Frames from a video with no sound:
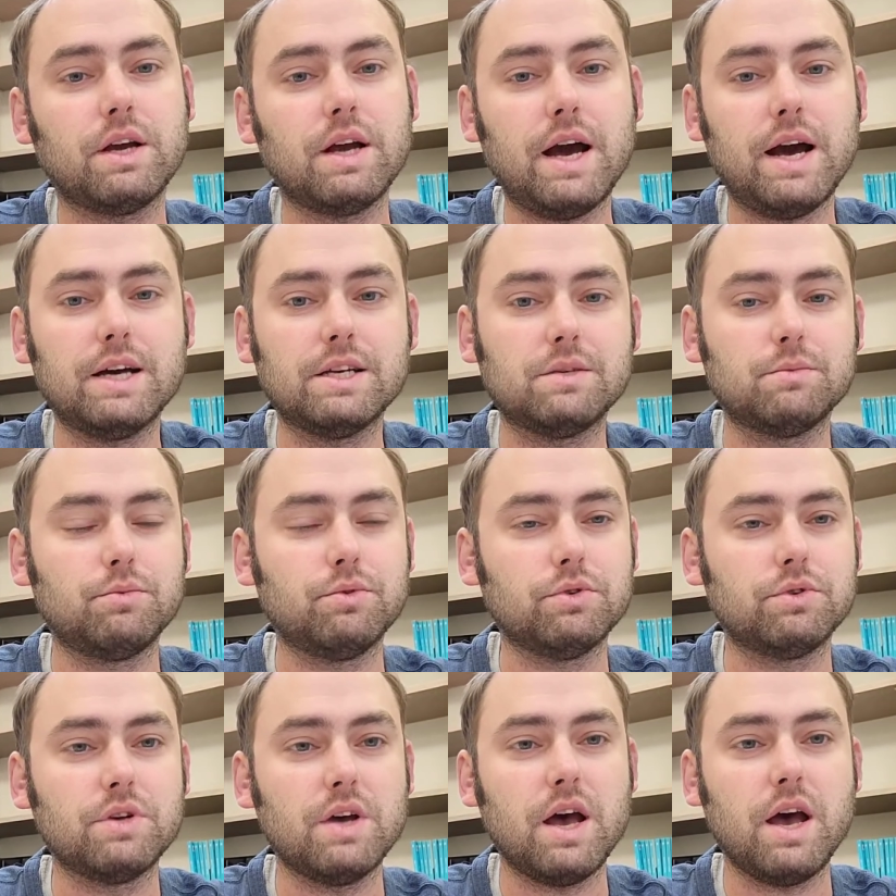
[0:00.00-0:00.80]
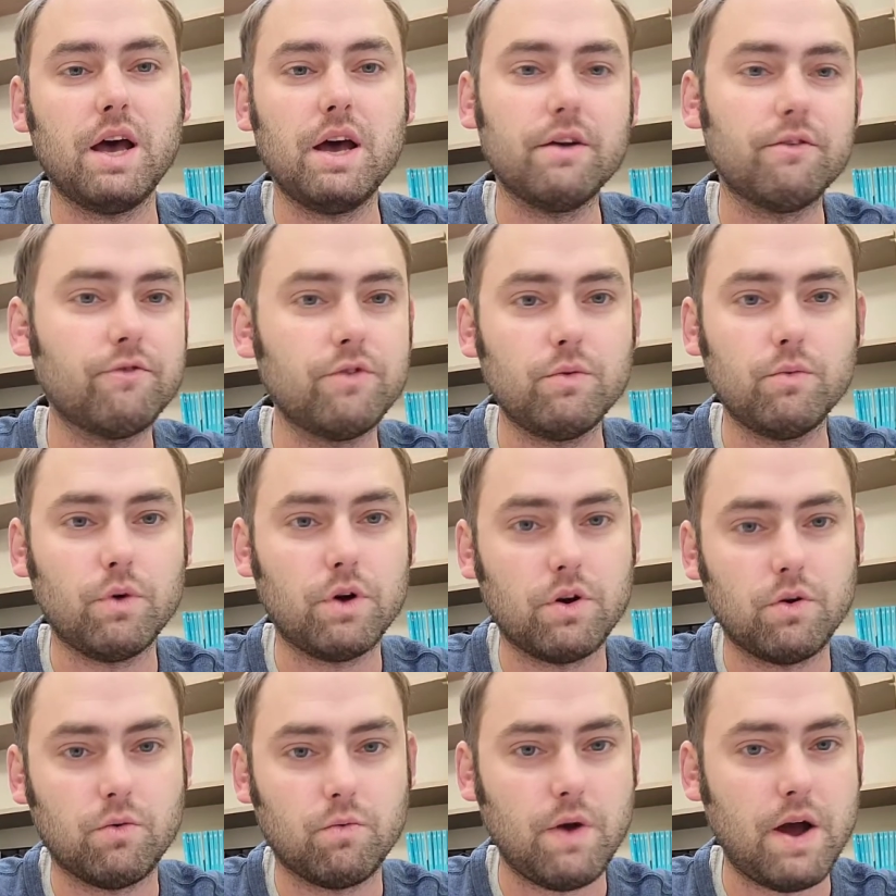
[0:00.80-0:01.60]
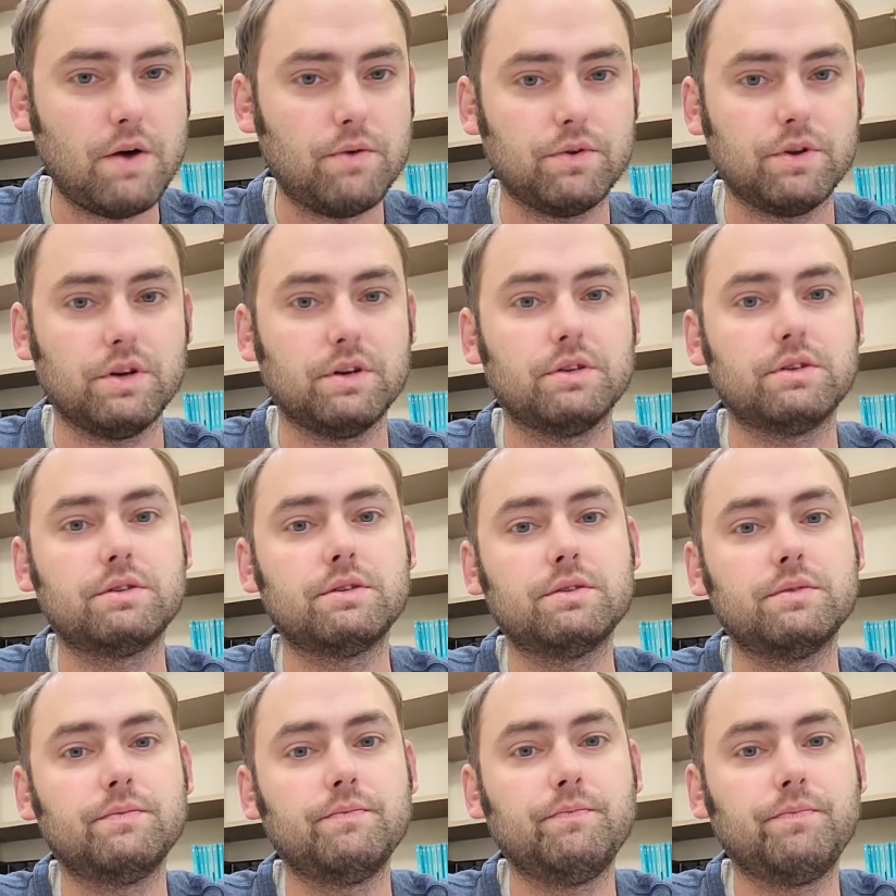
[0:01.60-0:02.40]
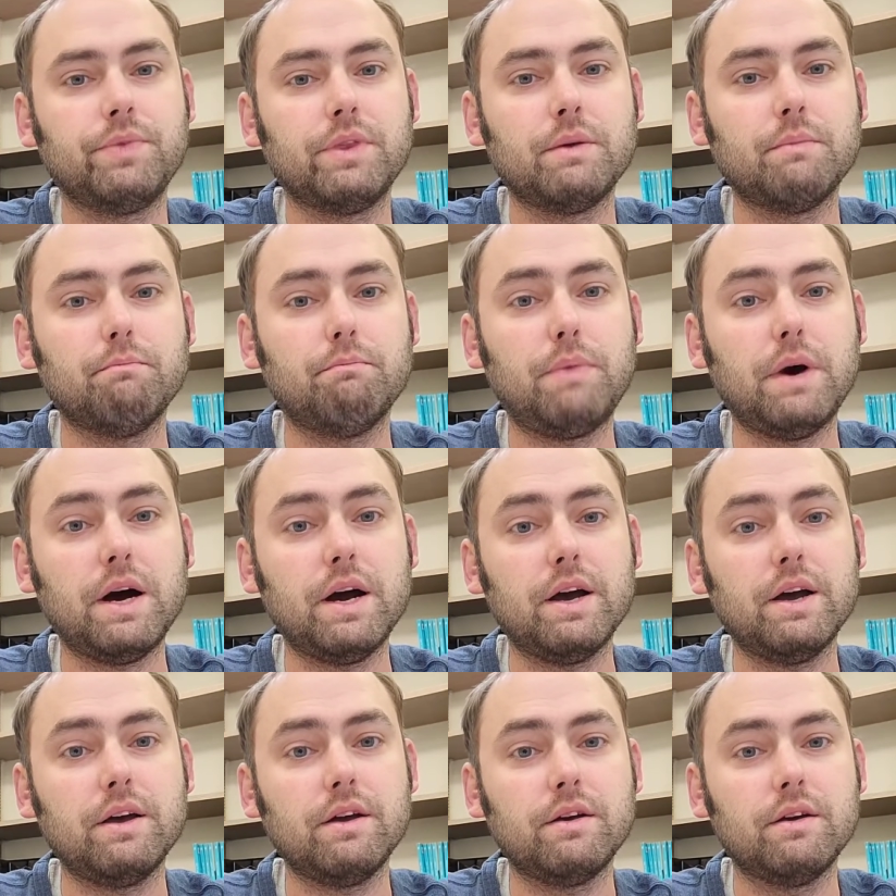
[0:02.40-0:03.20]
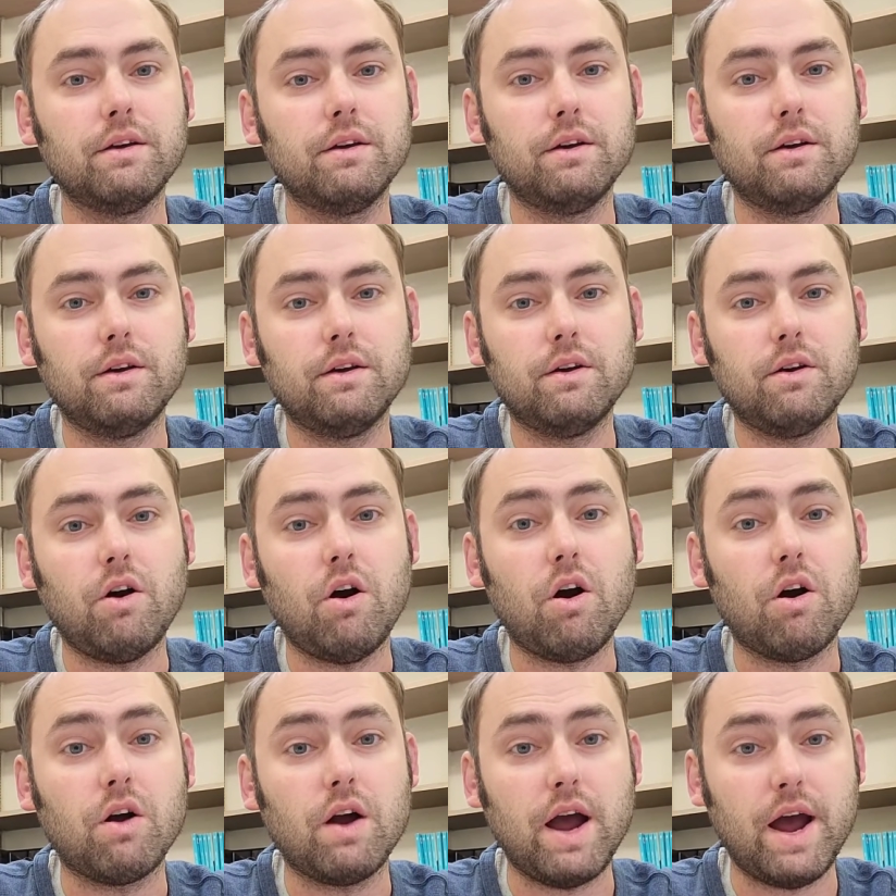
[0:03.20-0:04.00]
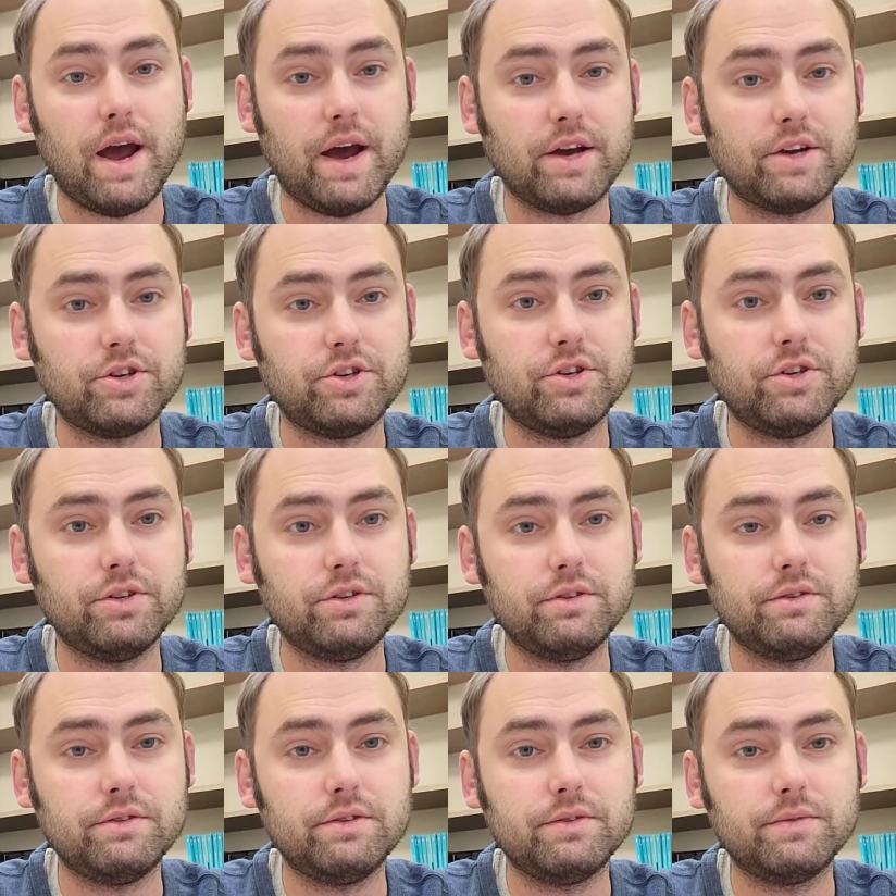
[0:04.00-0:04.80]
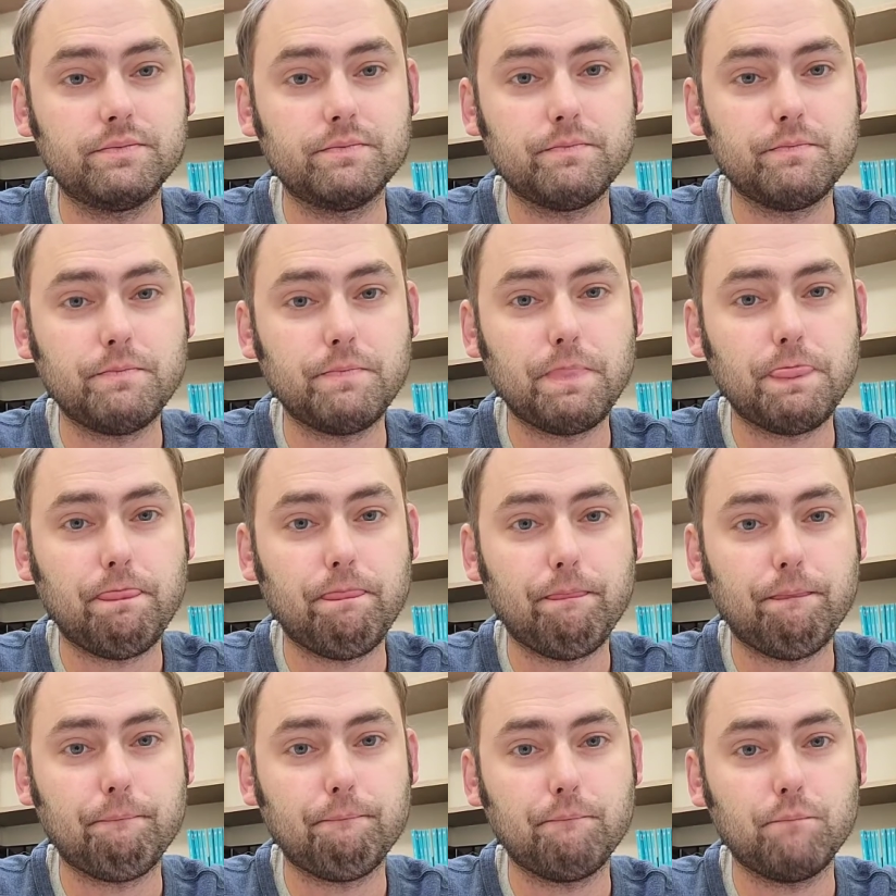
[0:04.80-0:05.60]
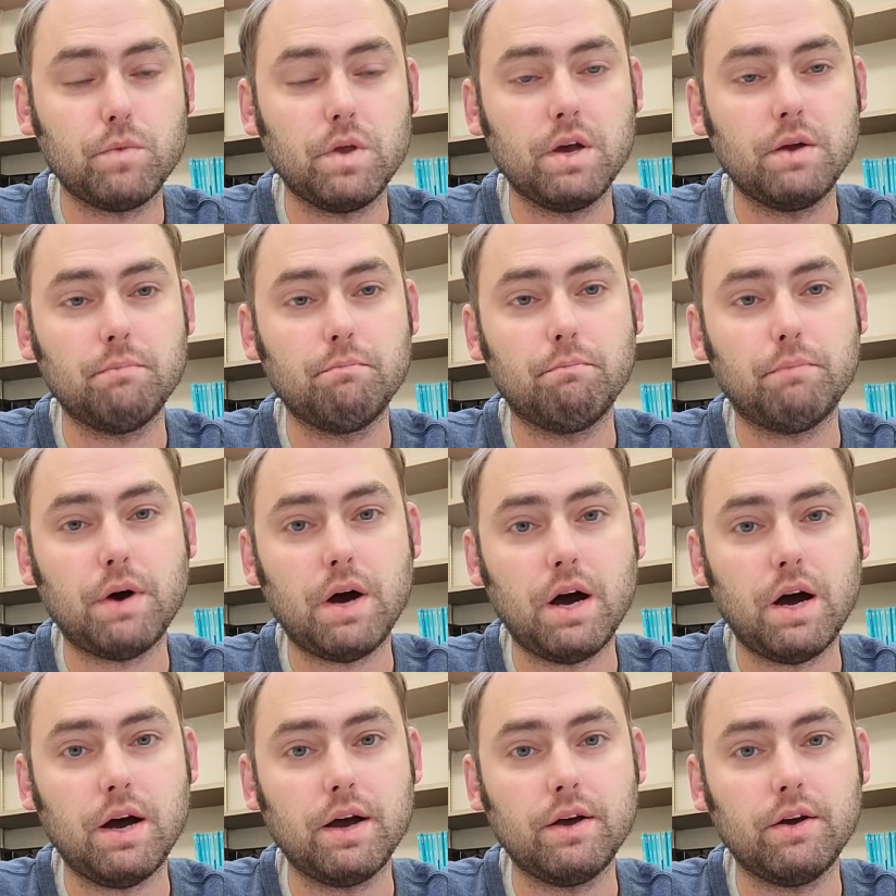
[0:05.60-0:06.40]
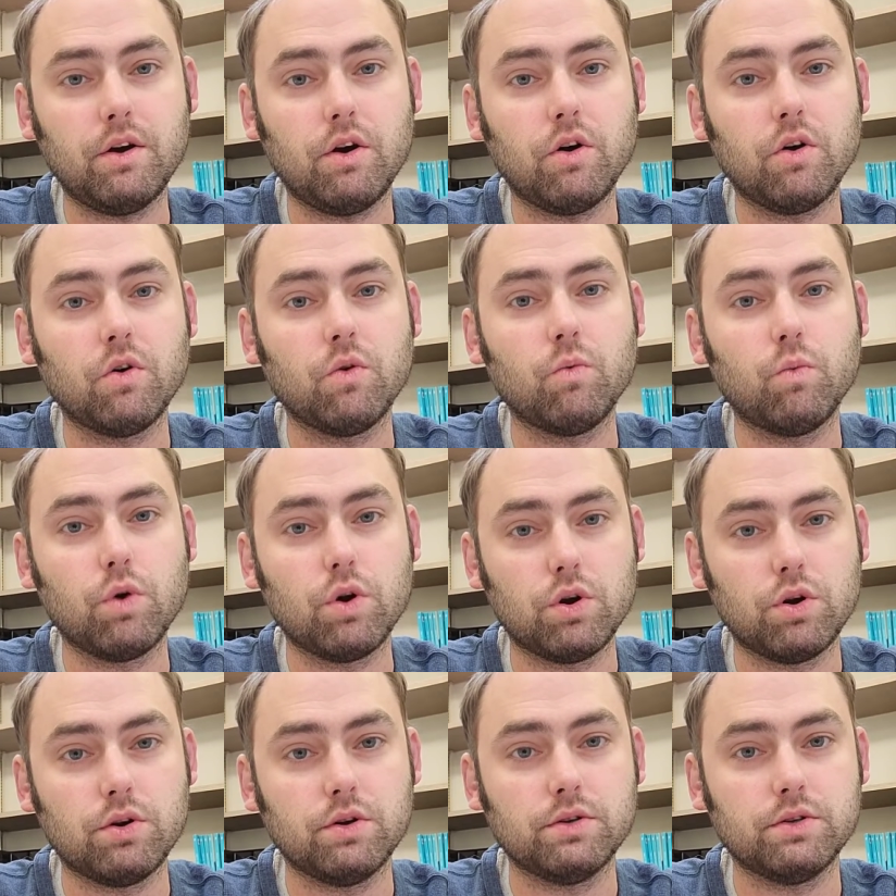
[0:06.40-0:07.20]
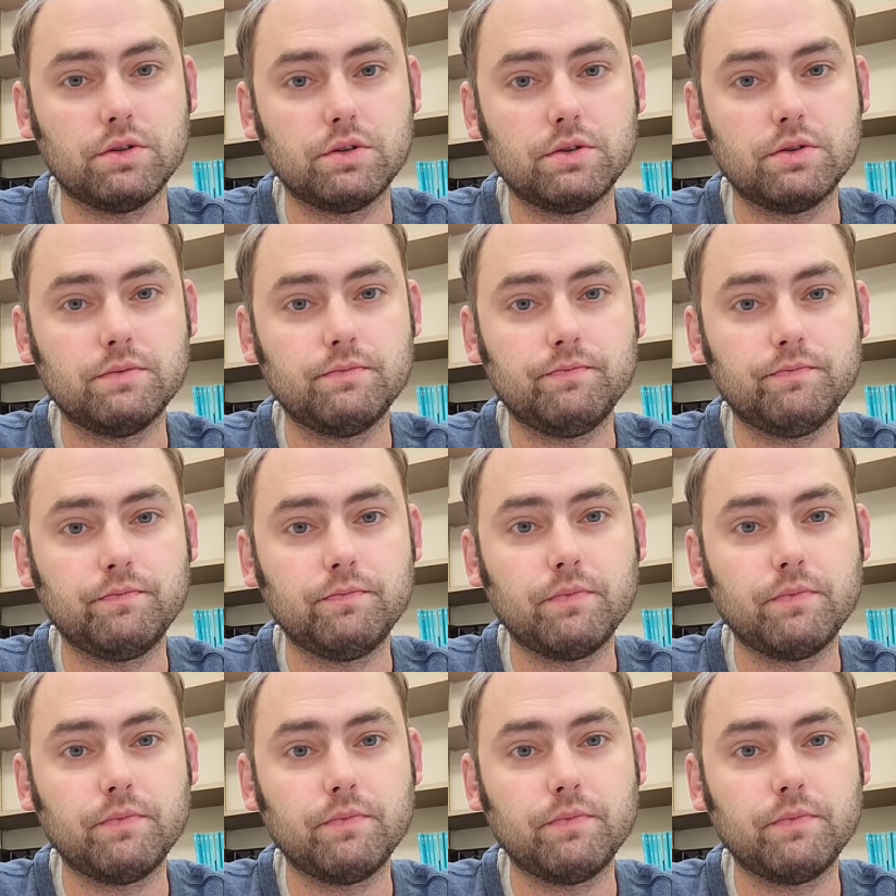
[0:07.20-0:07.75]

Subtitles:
the gospel to everyone around us by our actions and by our words.